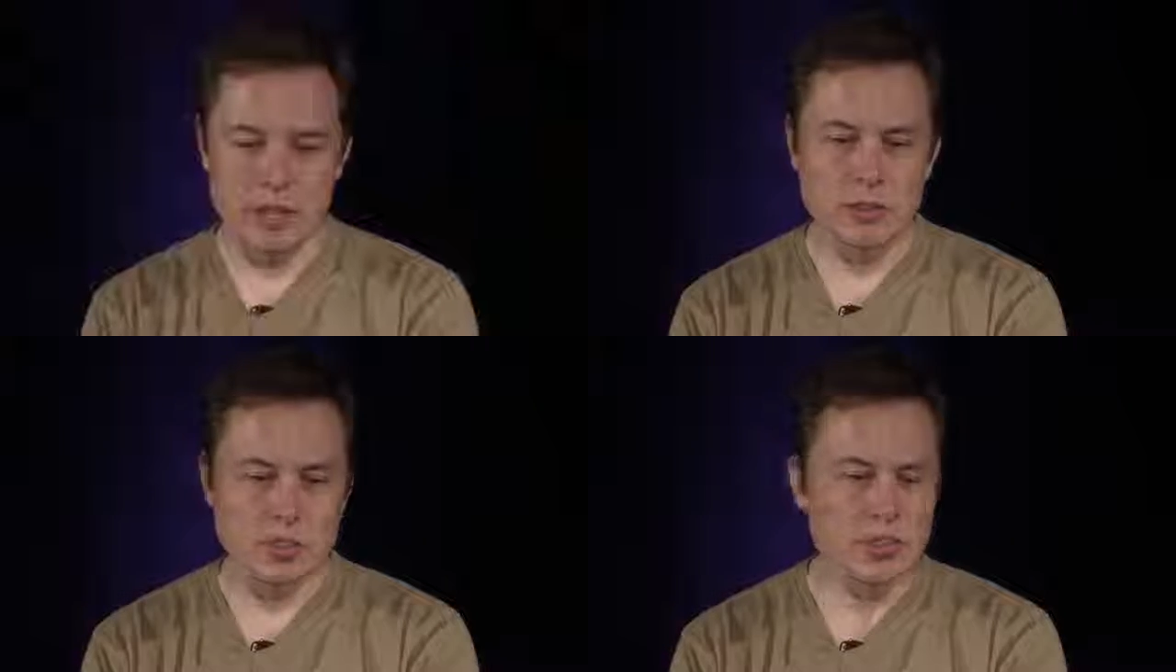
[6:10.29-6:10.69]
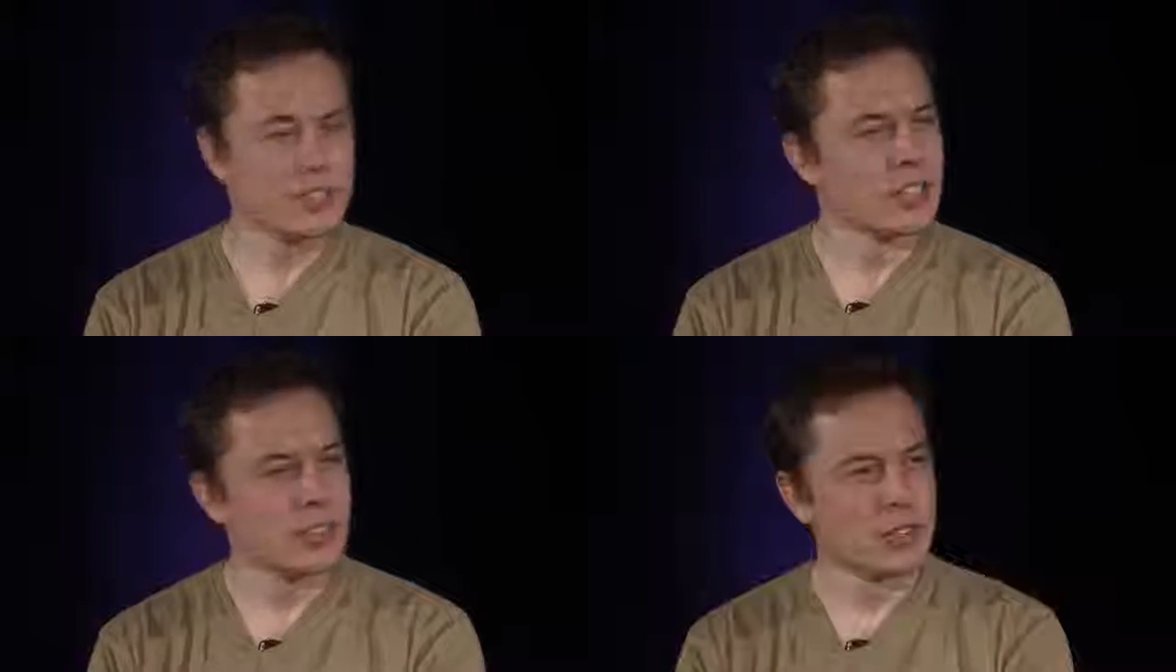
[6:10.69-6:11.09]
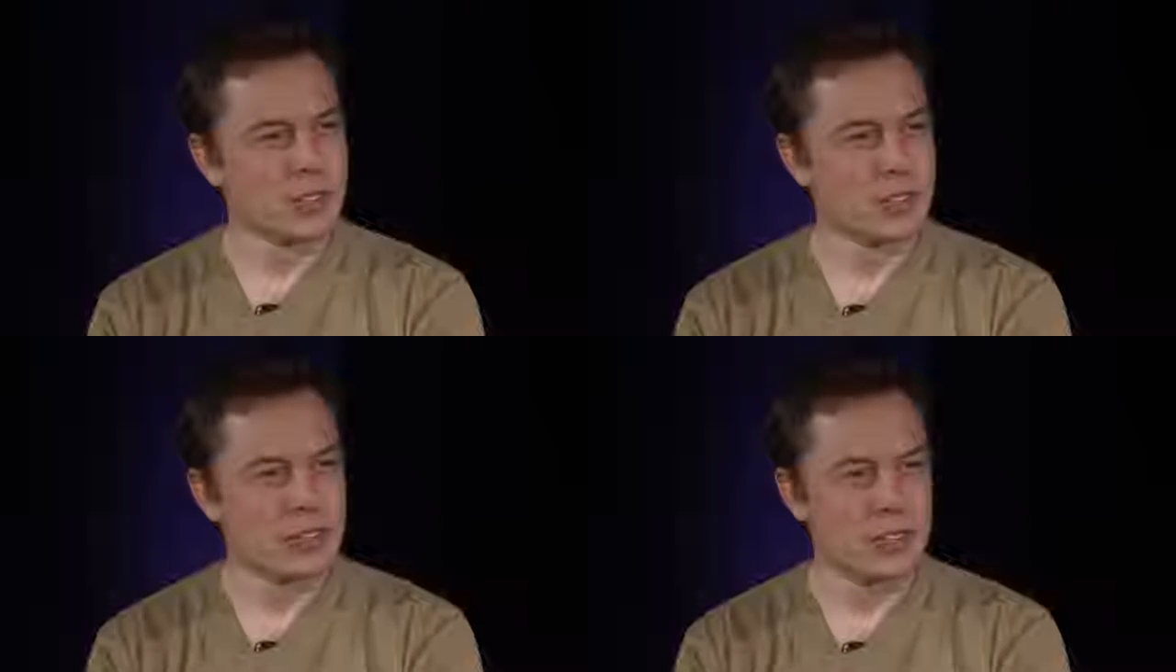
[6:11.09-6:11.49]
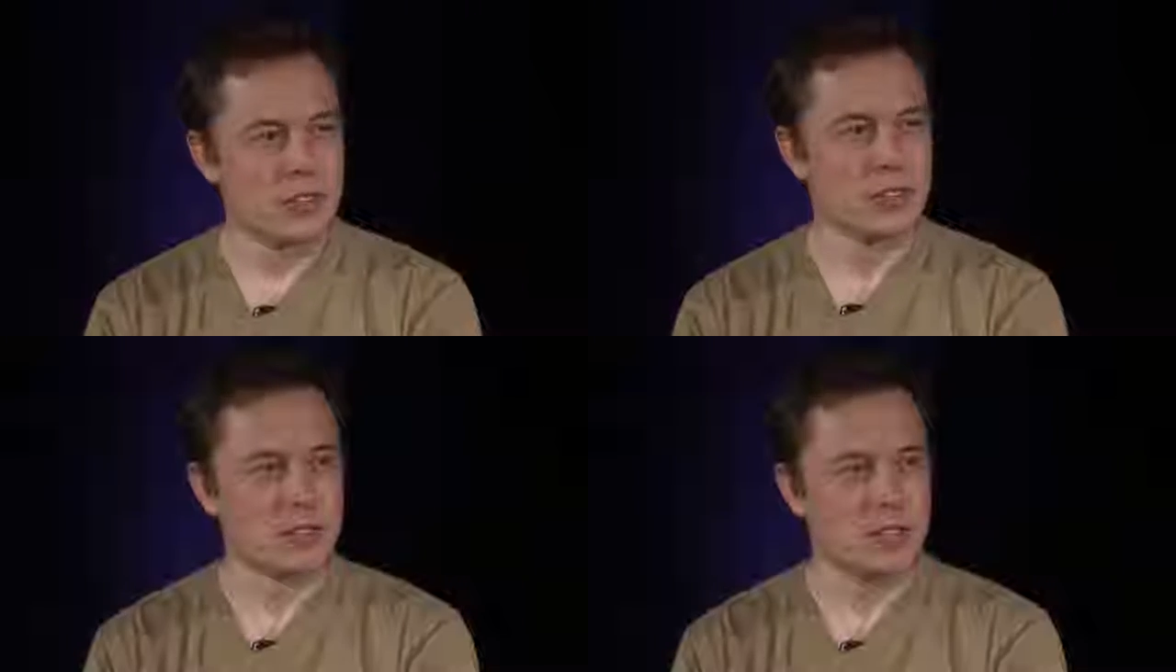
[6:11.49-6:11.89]
It's difficult
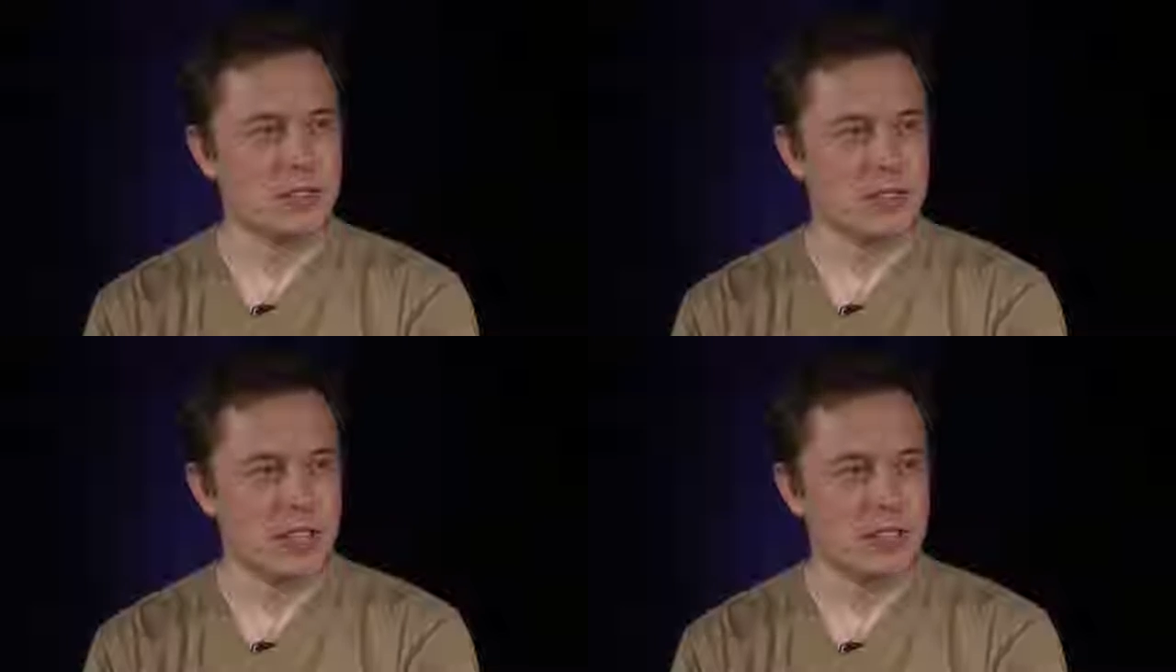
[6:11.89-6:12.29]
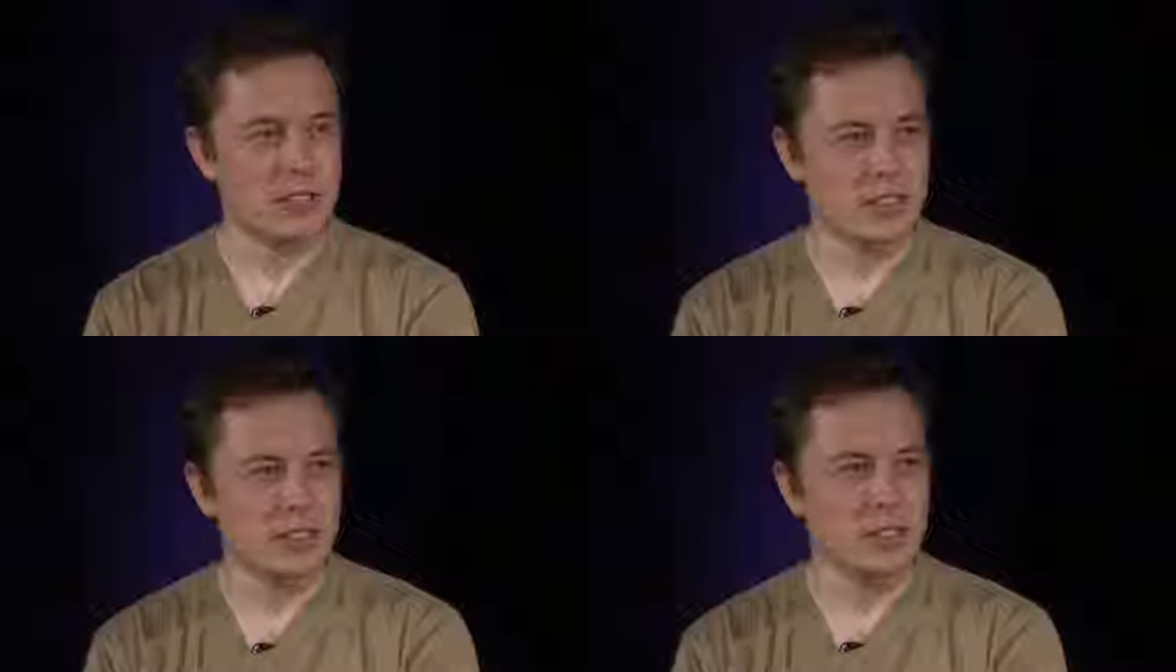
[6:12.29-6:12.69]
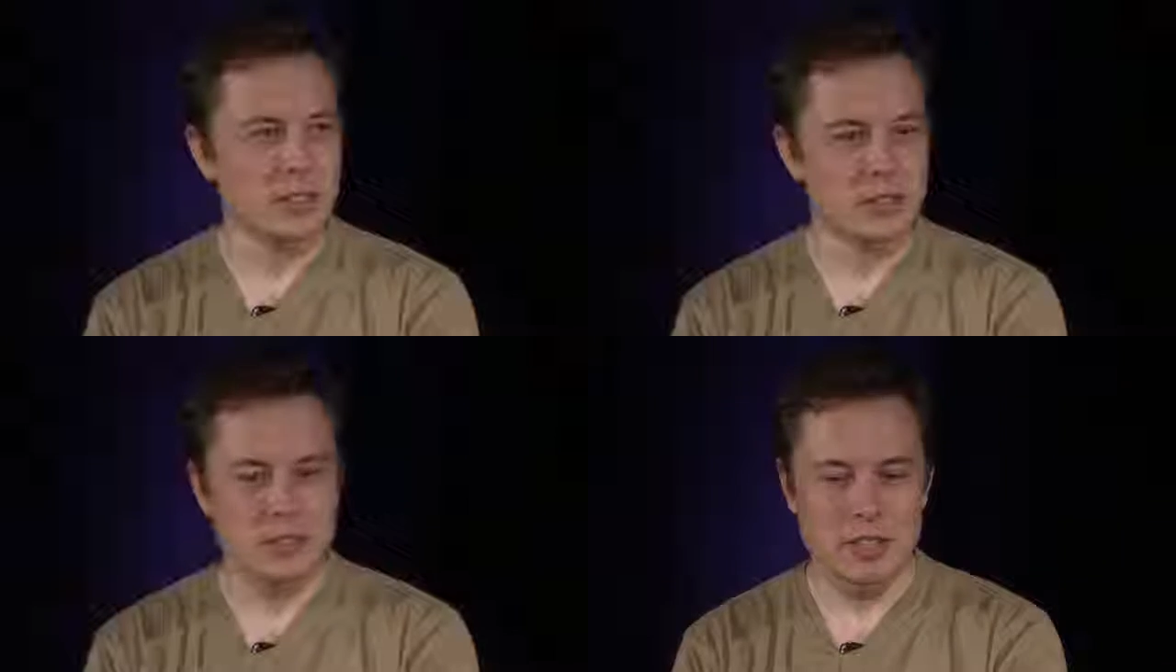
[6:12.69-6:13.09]
to do self-analysis, you know.